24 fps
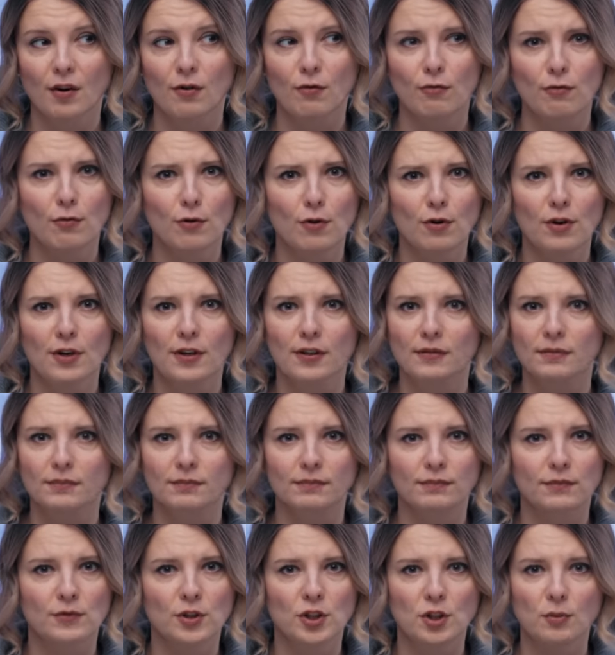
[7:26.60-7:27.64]
For
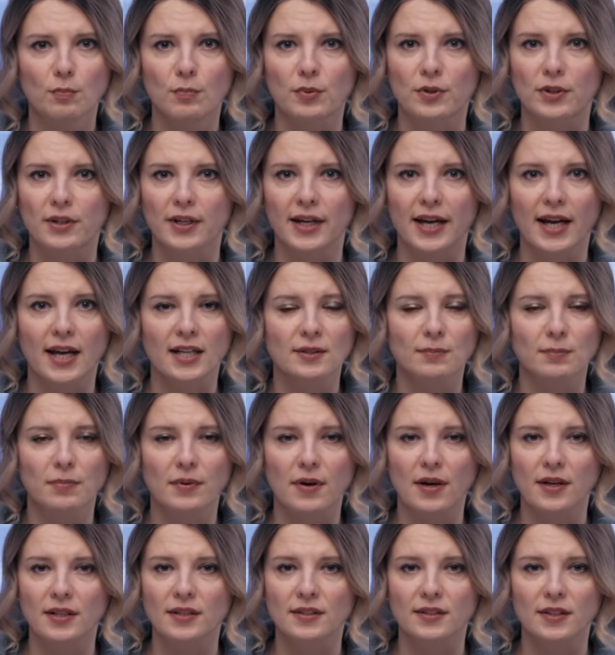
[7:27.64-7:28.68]
cheaper gas
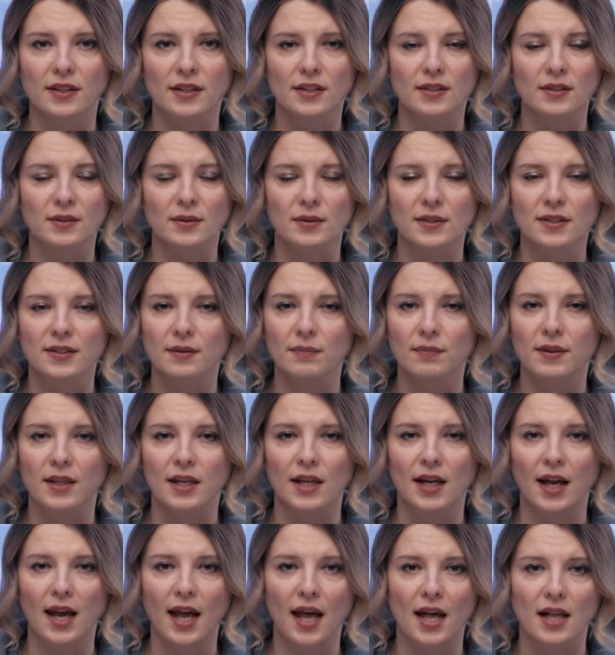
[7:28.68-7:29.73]
prices or
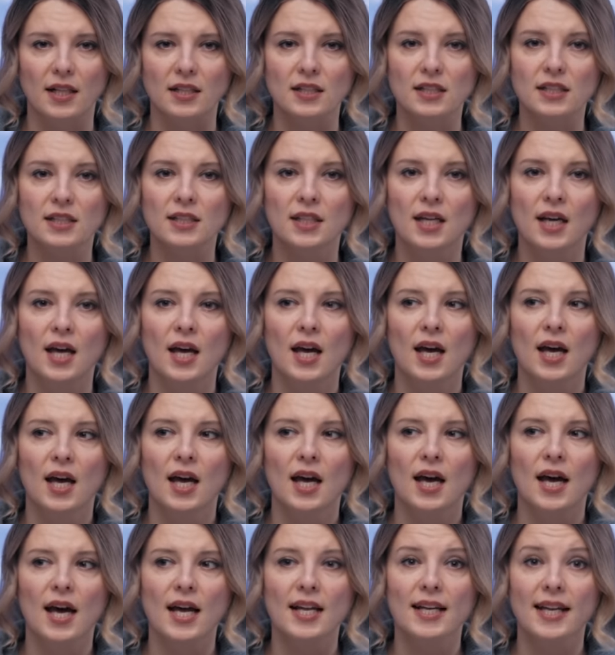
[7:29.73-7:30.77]
something else,
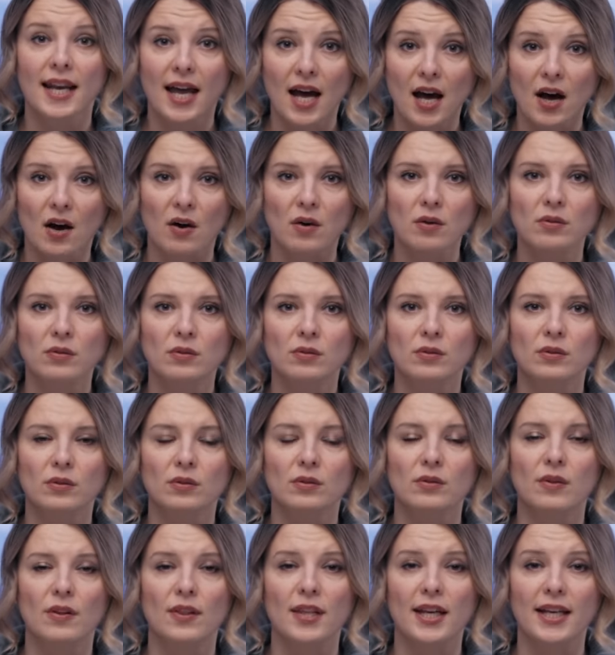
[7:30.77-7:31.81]
and now
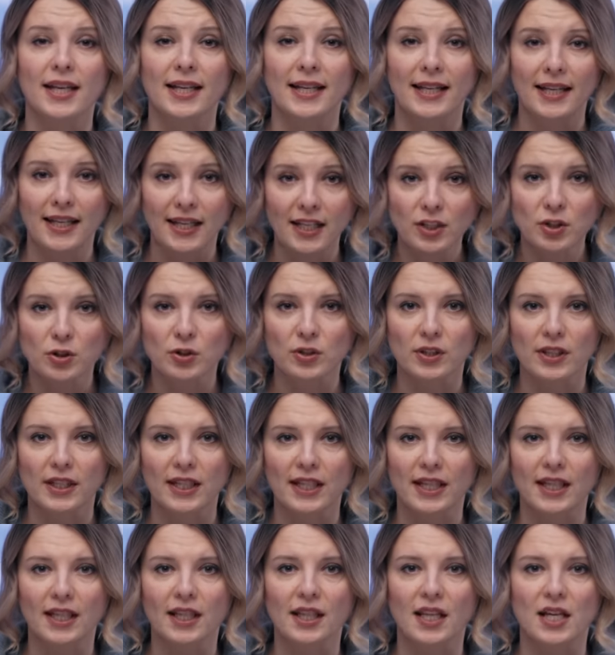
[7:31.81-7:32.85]
they
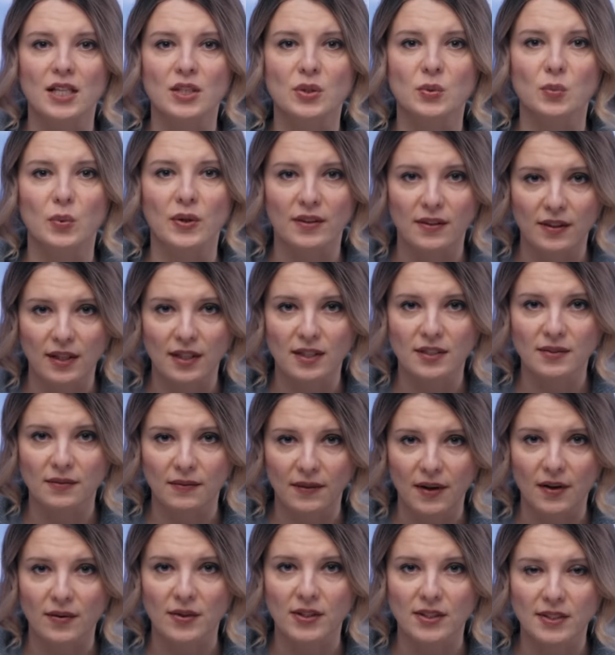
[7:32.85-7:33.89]
literally kill us with these
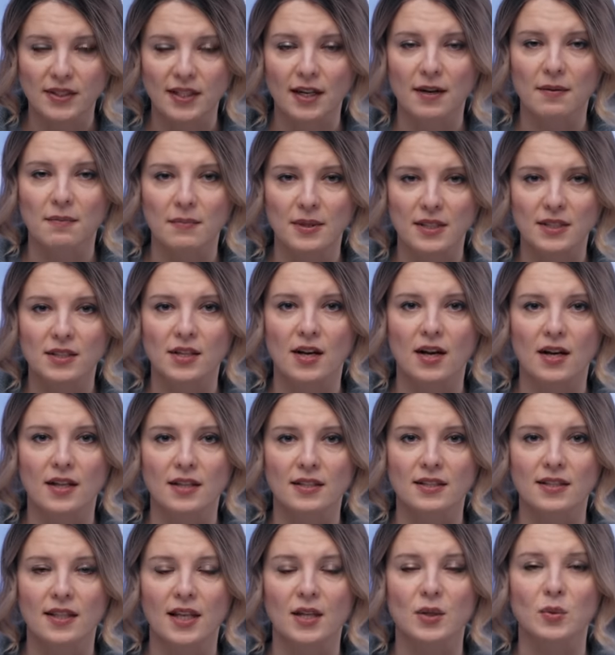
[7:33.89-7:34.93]
very same
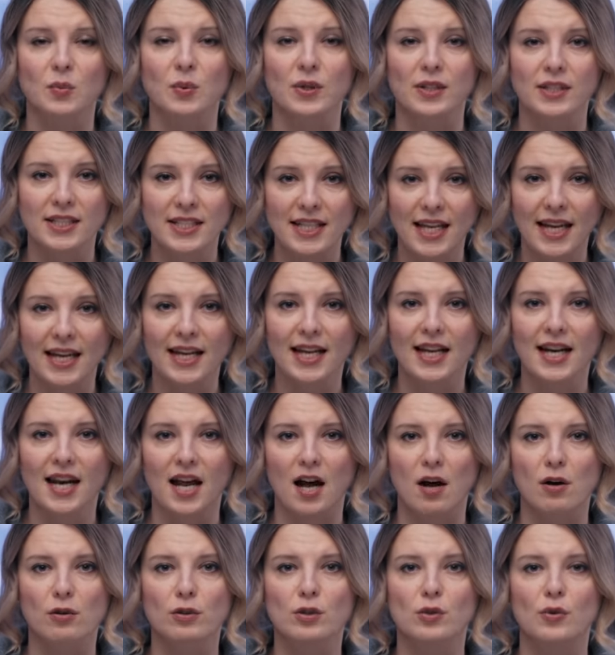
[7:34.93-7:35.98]
missiles that were taken
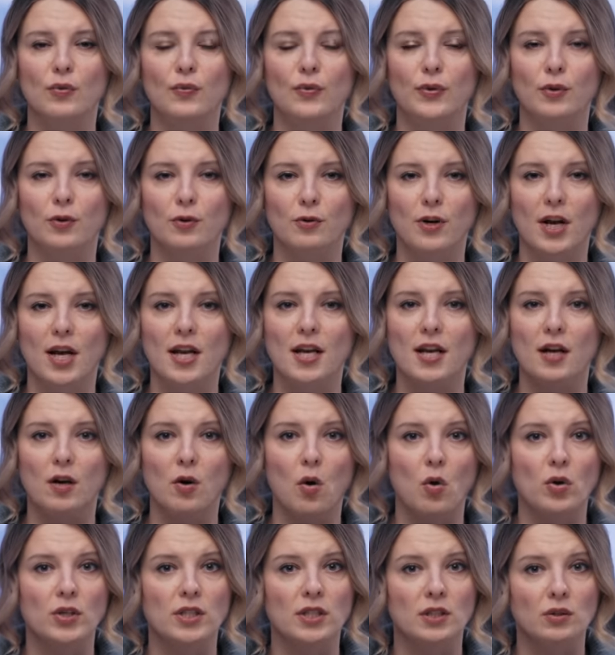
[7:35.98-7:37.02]
out of Ukraine
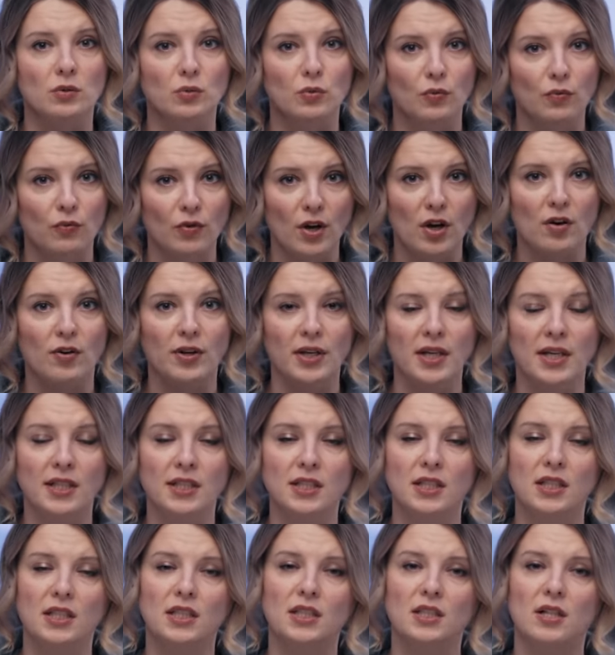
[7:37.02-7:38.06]
according to various
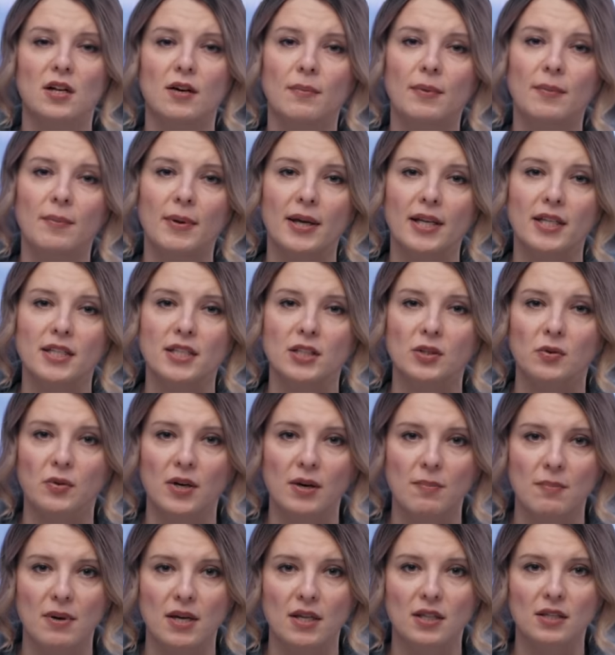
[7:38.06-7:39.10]
disarmament
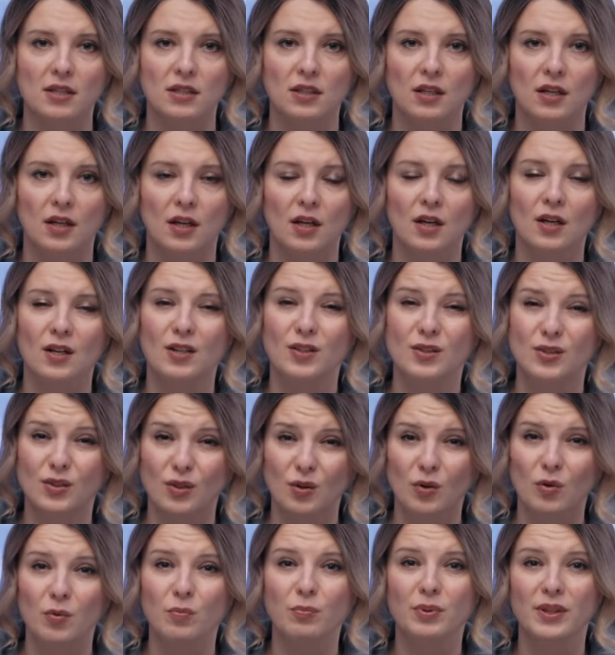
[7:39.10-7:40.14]
agreements.
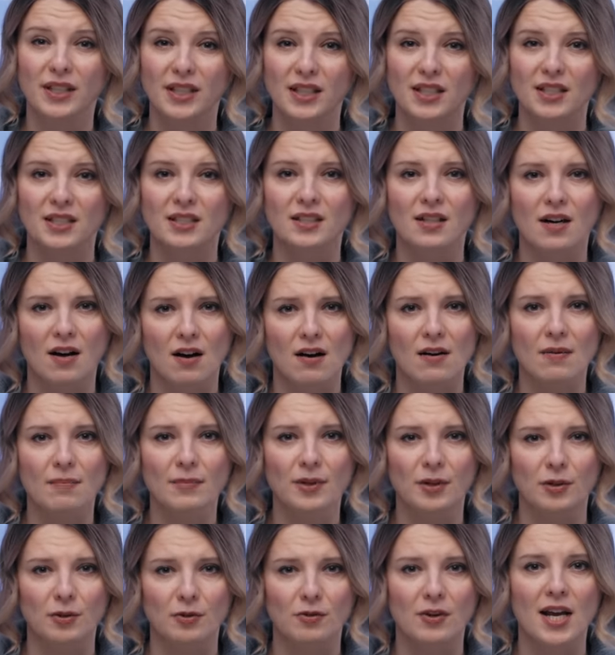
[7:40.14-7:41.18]
So please arm
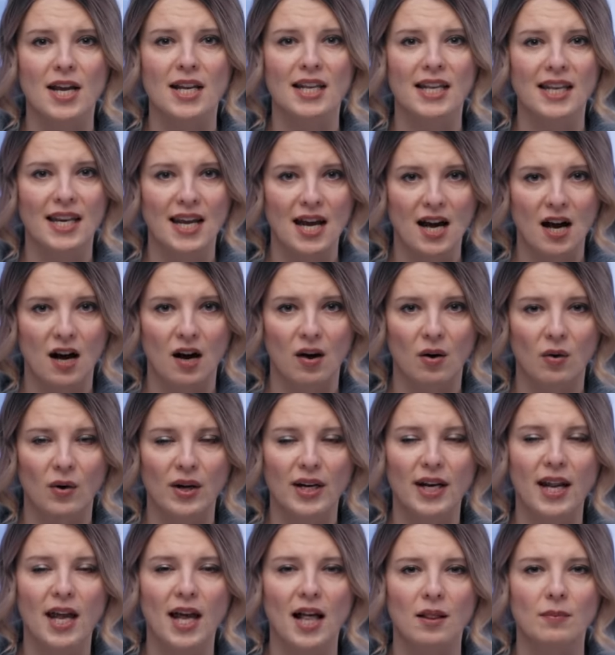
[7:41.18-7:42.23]
Ukraine now
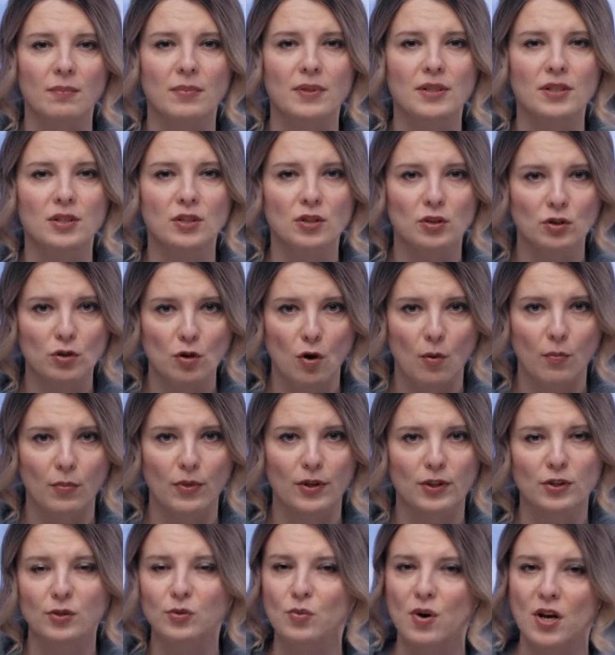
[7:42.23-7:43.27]
and help us stop
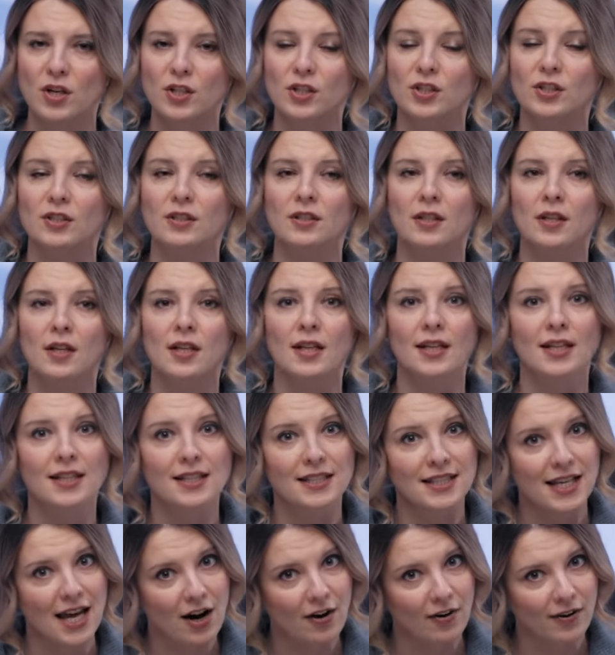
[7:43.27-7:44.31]
this Russian
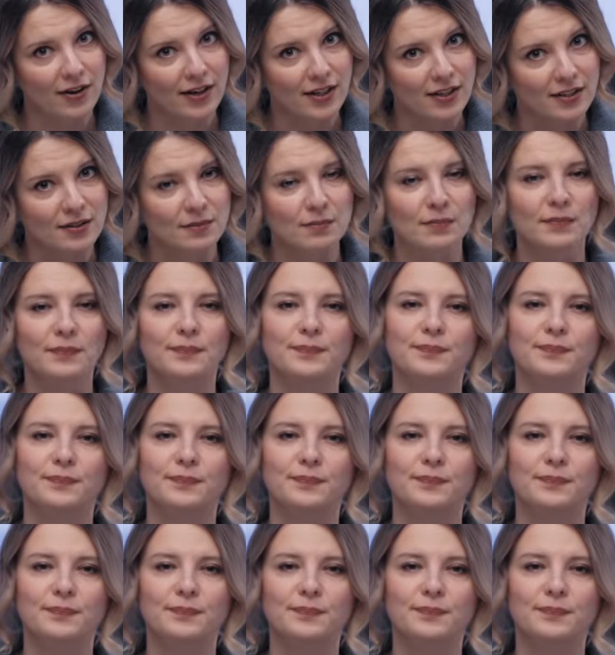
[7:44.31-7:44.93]
terrorism.